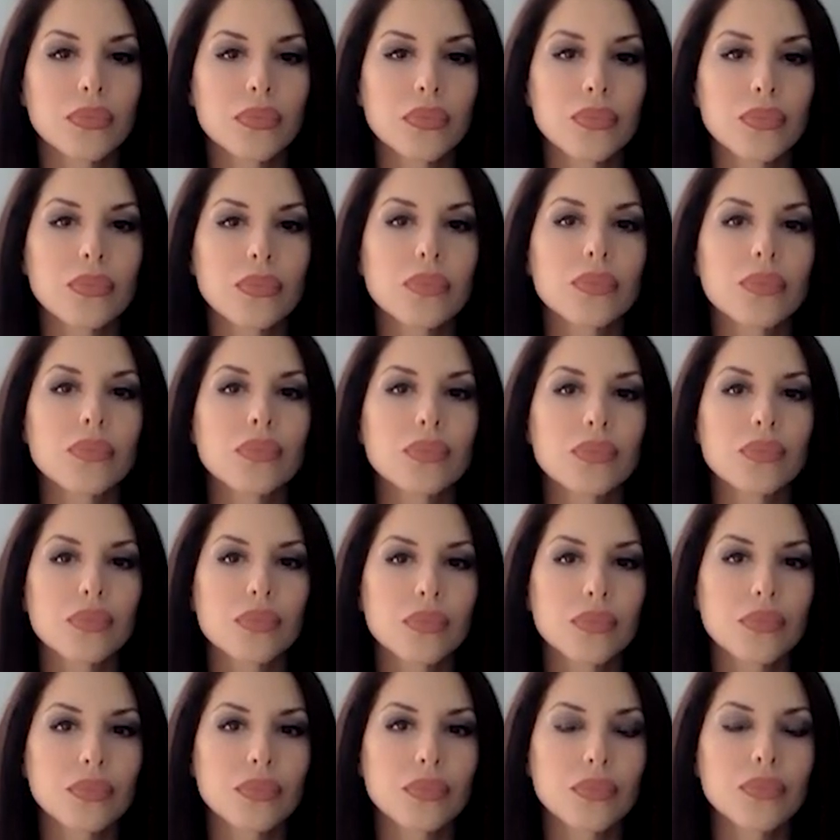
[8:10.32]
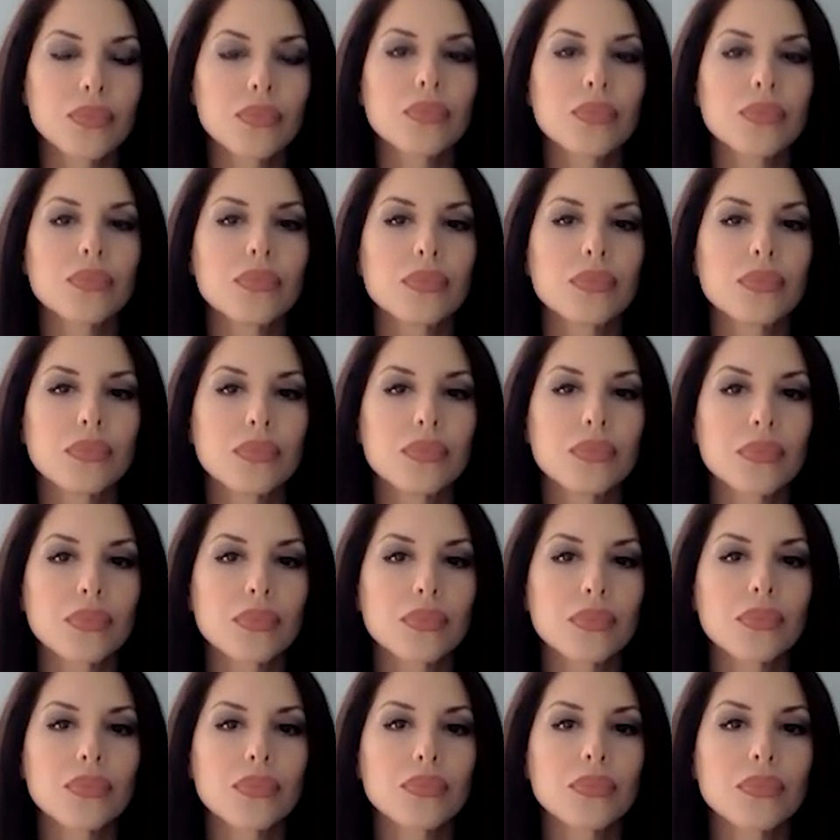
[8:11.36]

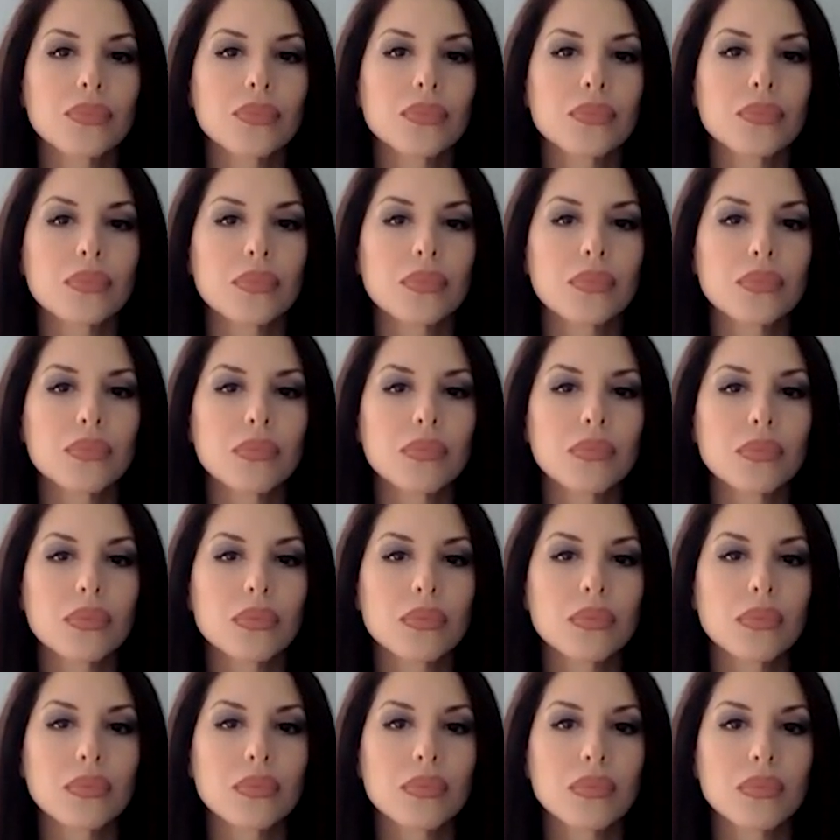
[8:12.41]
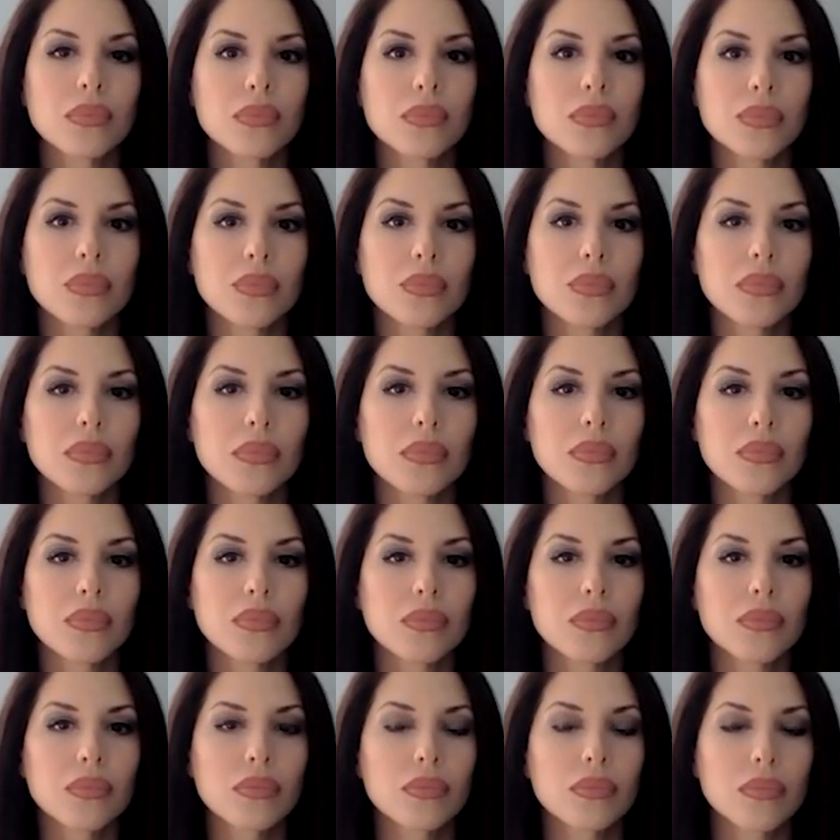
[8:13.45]

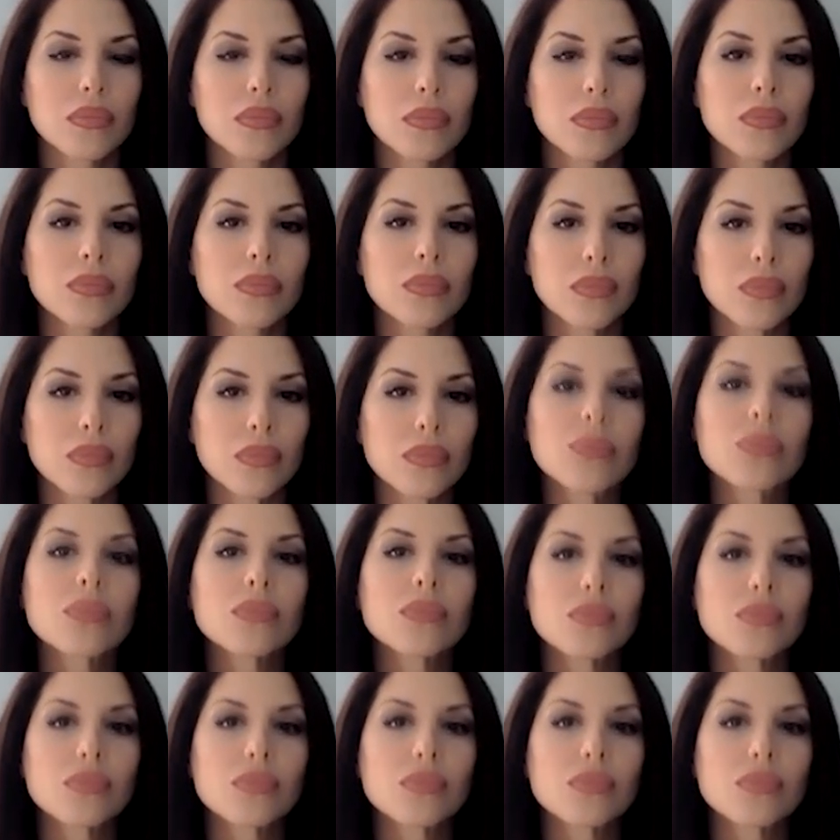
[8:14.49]
(silent)